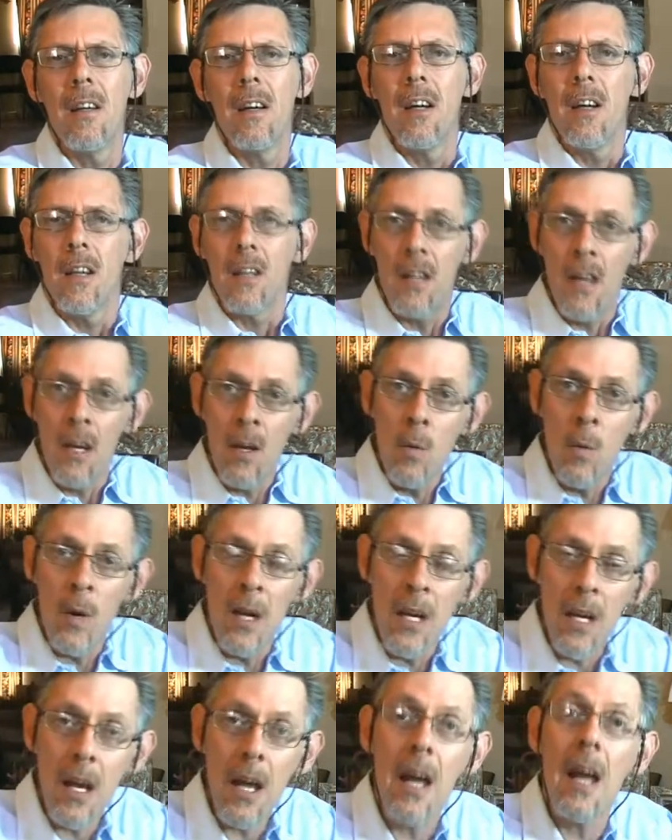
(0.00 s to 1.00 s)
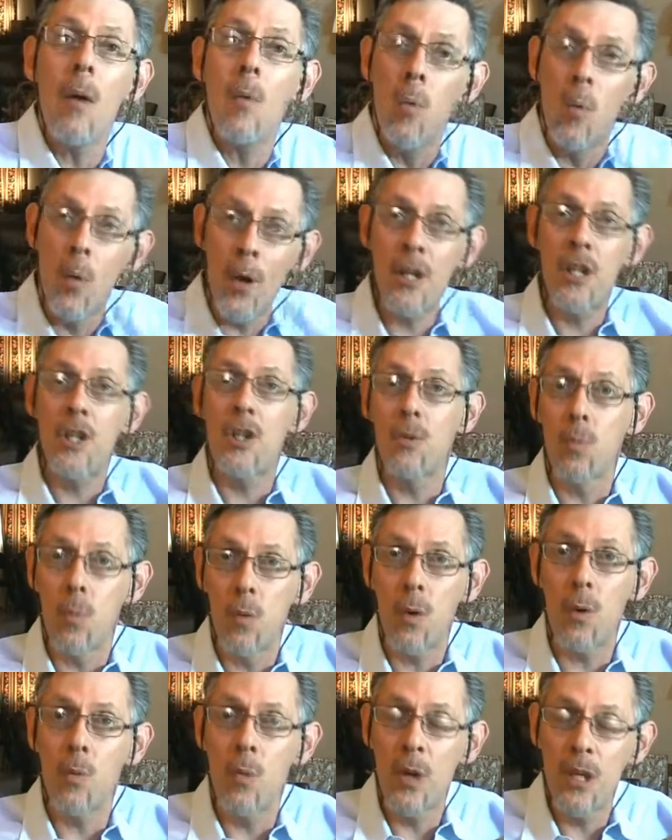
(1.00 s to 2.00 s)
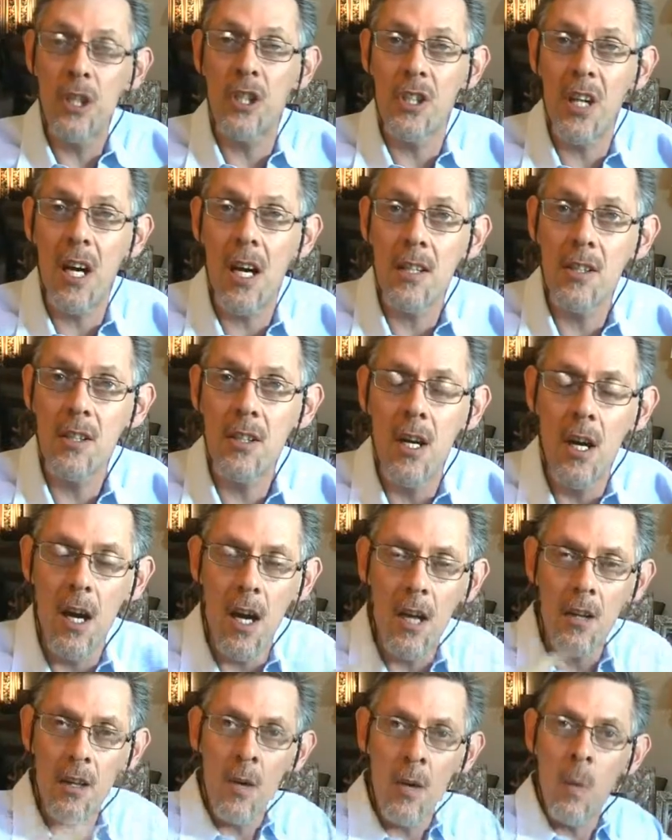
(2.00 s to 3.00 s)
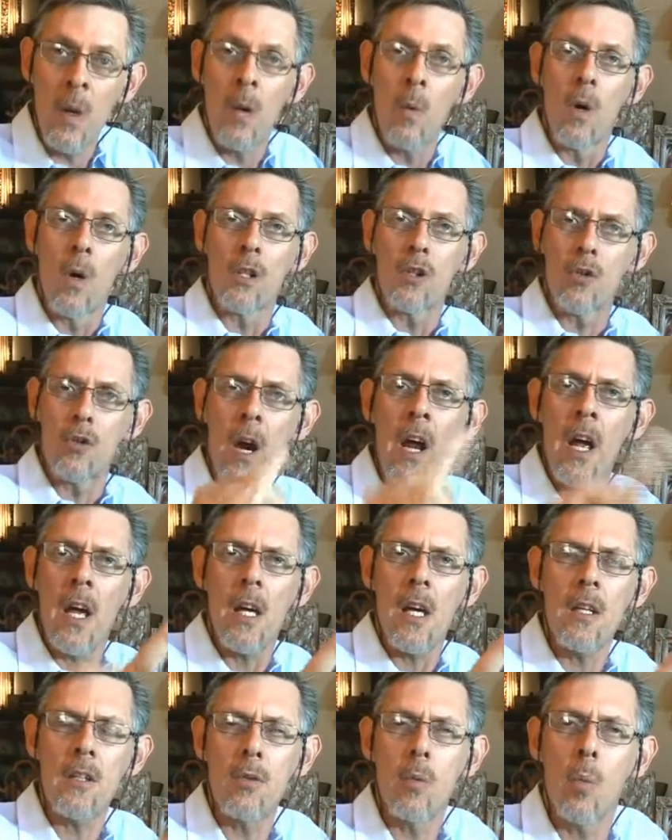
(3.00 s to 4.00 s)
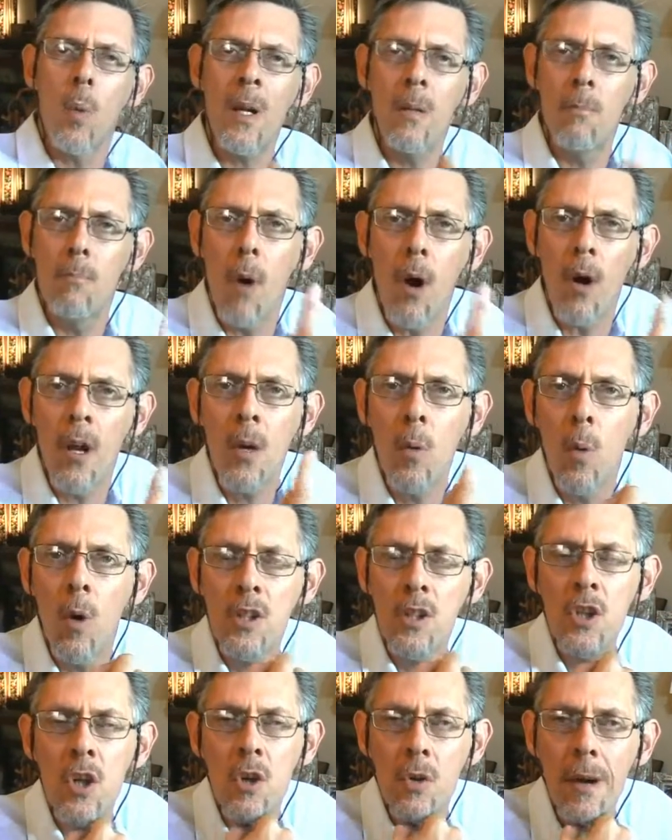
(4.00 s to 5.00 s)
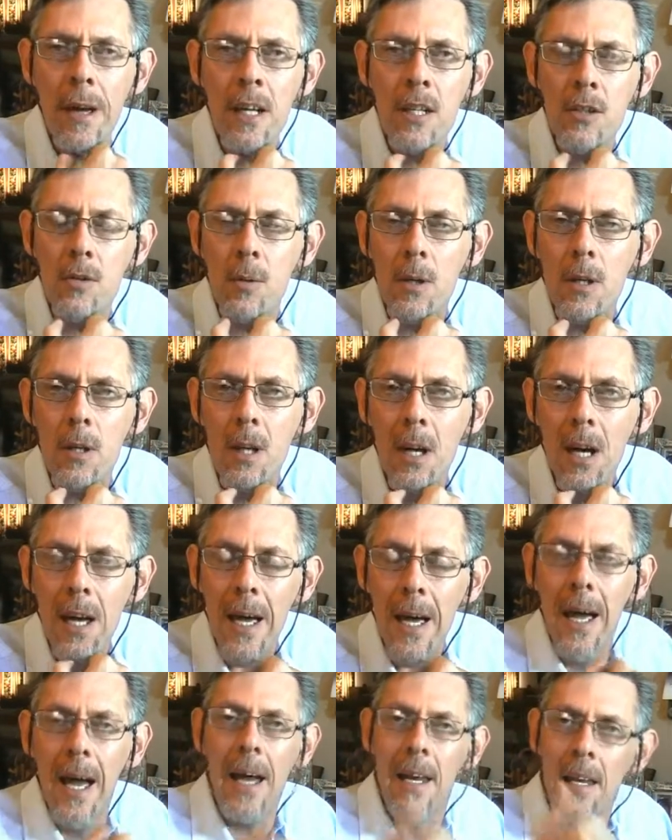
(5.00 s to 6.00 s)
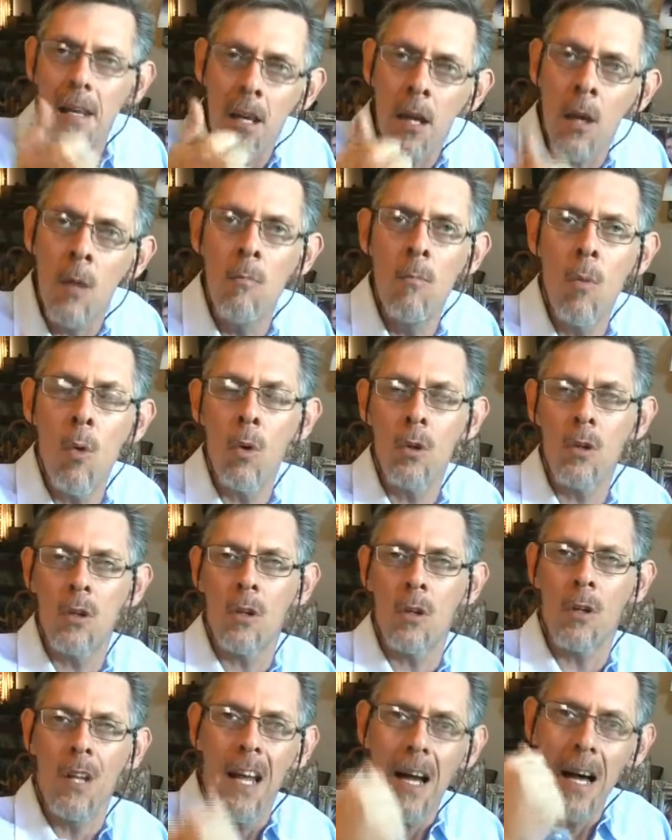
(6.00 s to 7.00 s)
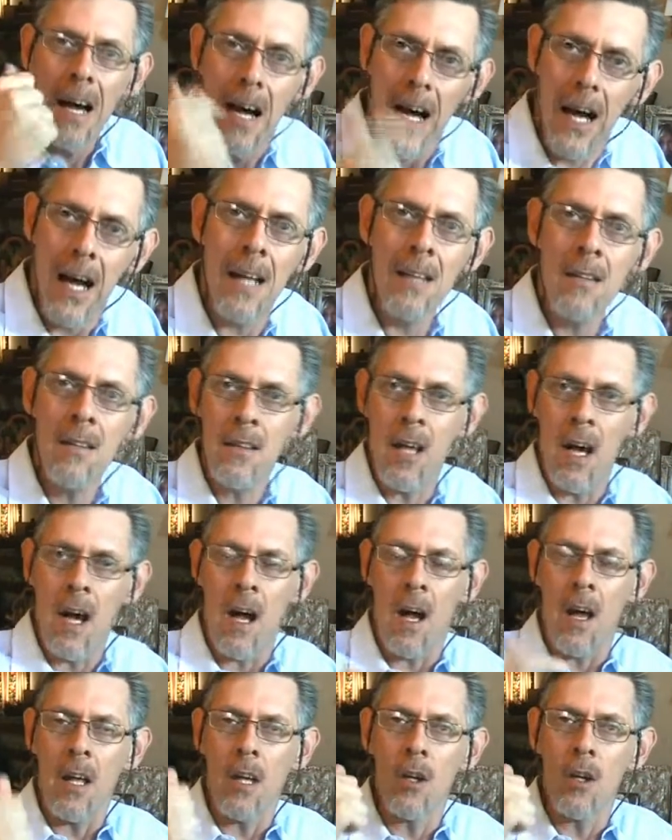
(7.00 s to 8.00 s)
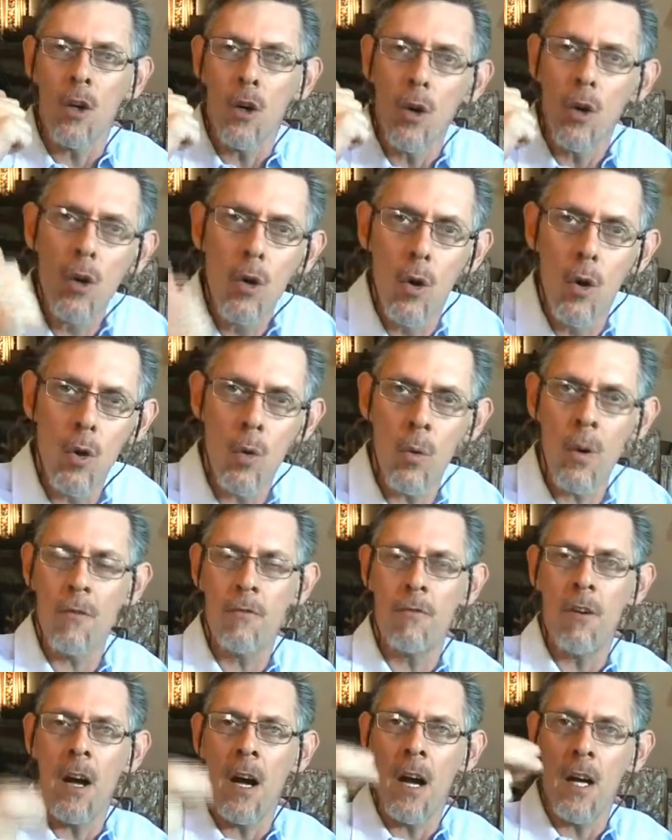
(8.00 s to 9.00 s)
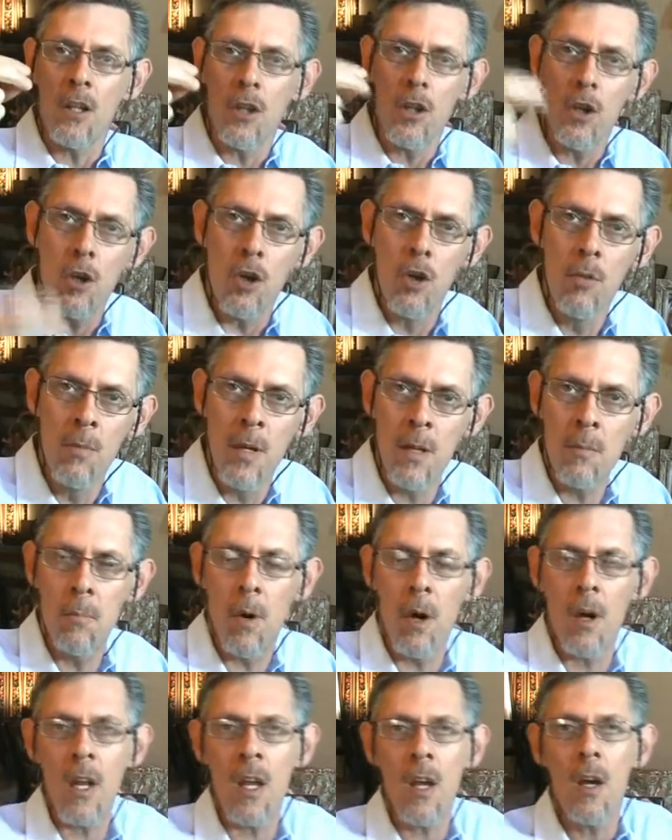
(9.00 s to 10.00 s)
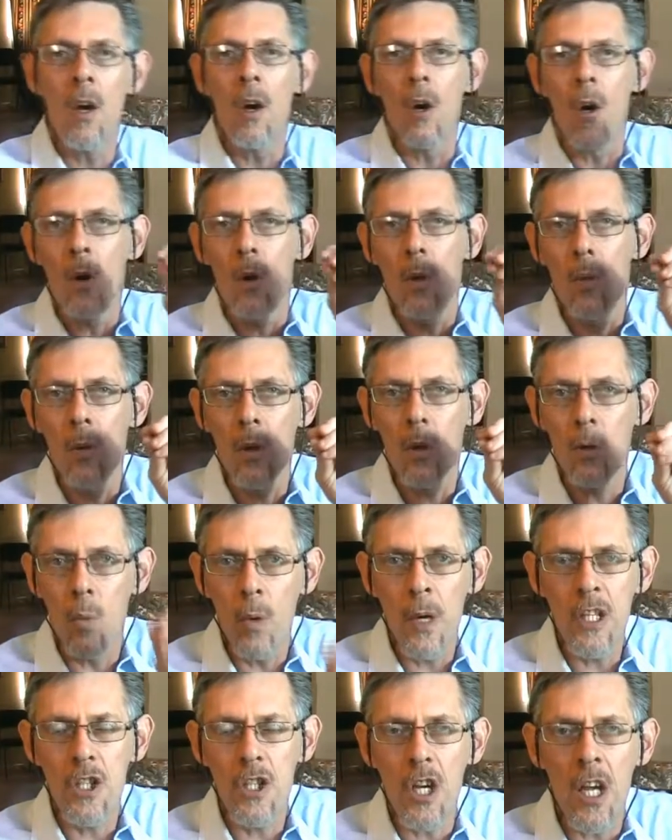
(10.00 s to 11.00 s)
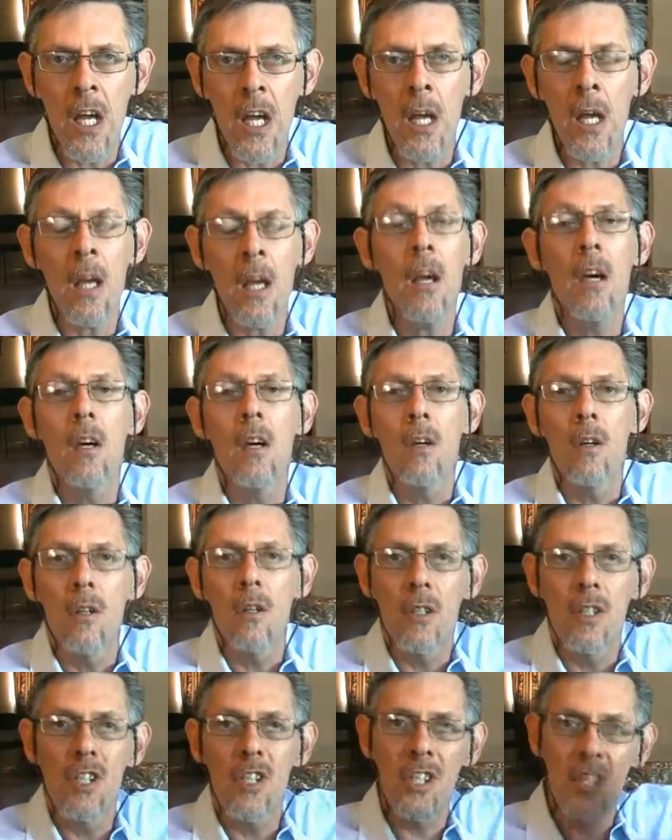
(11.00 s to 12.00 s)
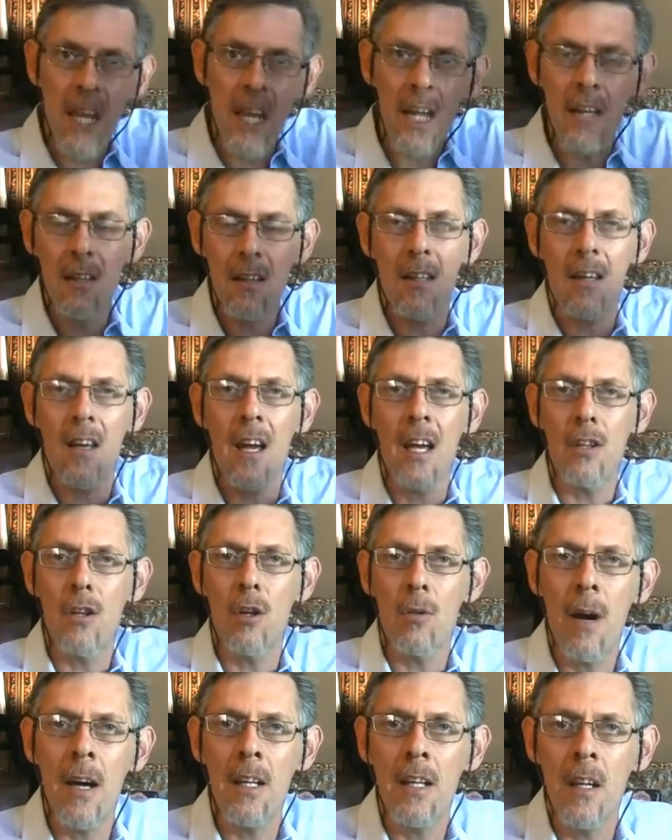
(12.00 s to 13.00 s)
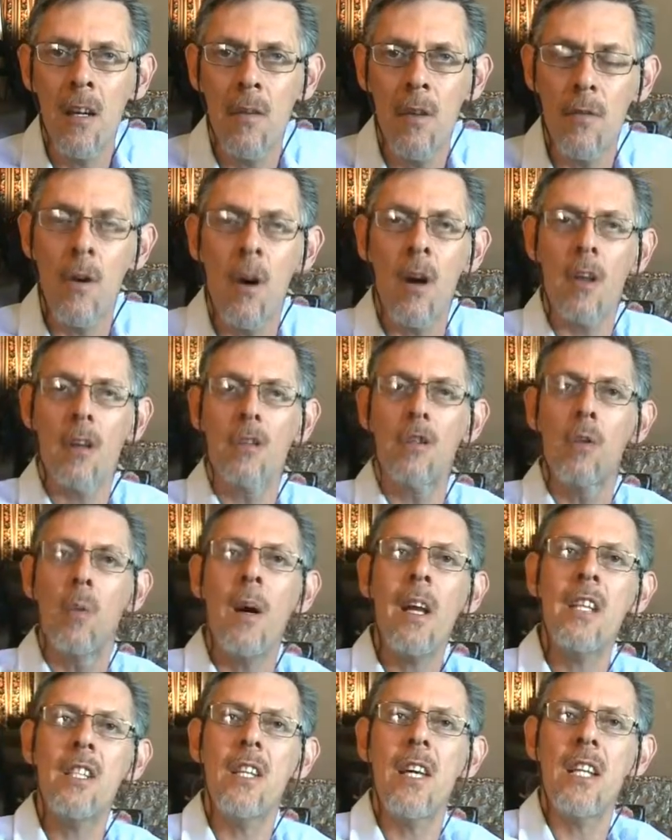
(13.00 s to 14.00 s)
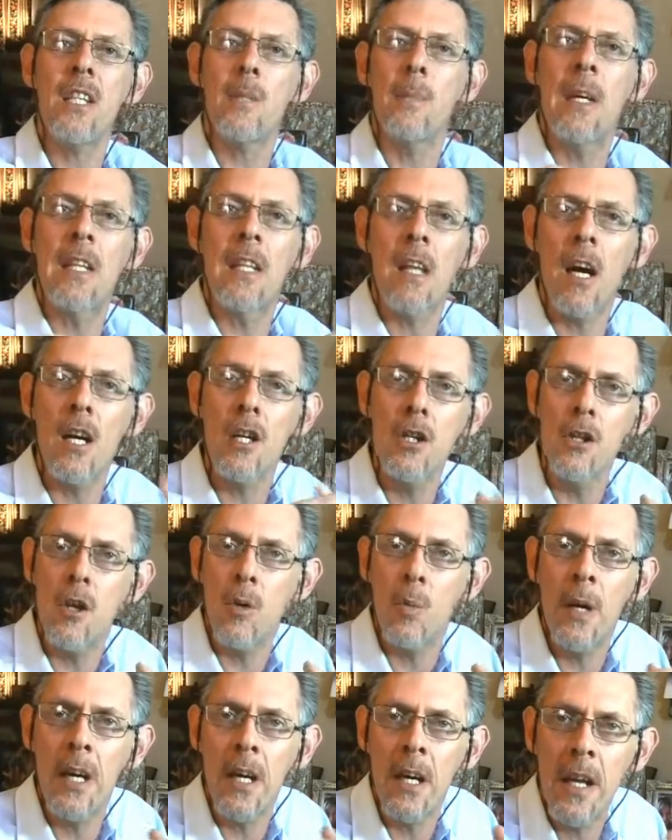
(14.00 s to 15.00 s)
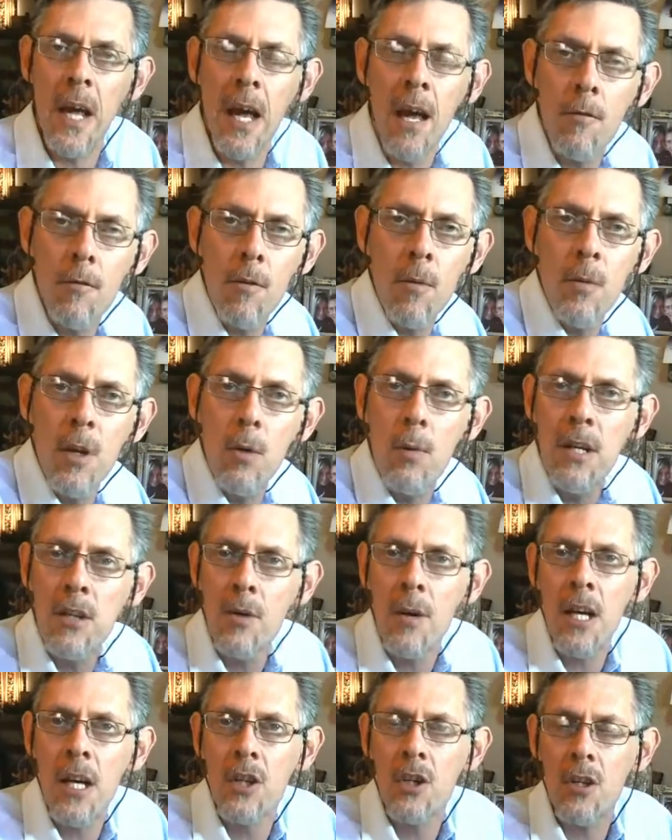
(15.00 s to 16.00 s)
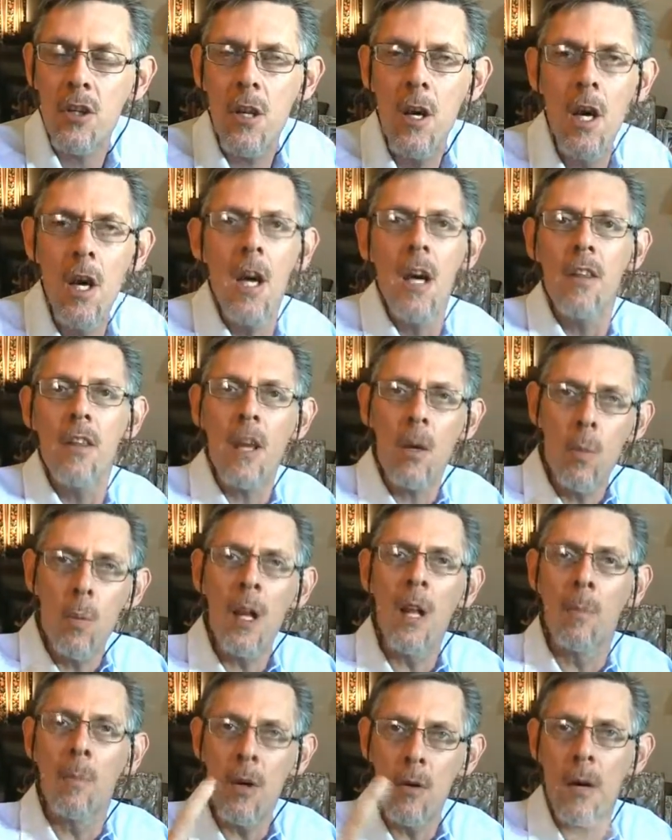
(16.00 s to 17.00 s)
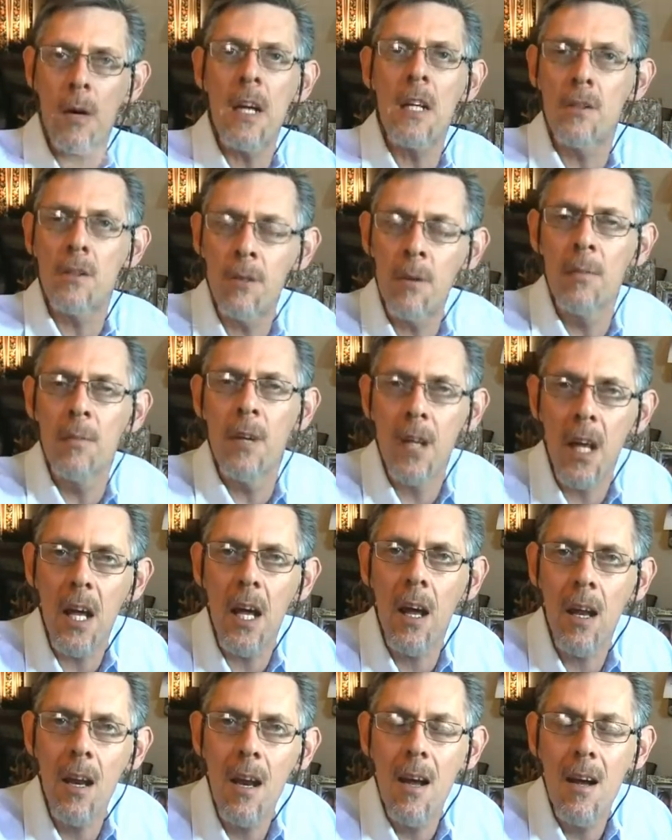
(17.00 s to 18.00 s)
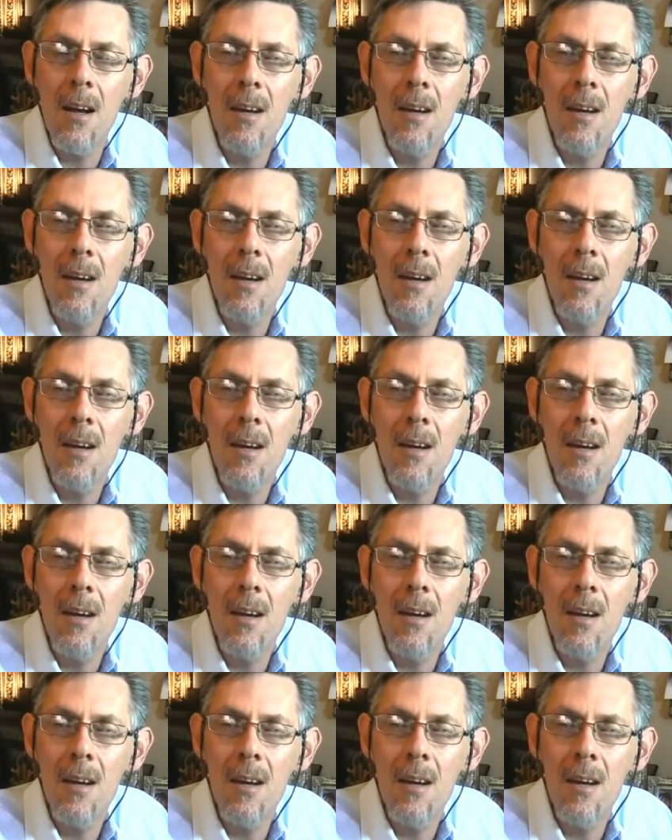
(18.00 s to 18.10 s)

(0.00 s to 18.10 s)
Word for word: Then when which which is us. And then when he was raised, what body was he raised with? An immortal, undying, glorified human body with which he sat at the right hand of the Father. So what is the expectation that we can have from the resurrection? That we'll be raised from the dead.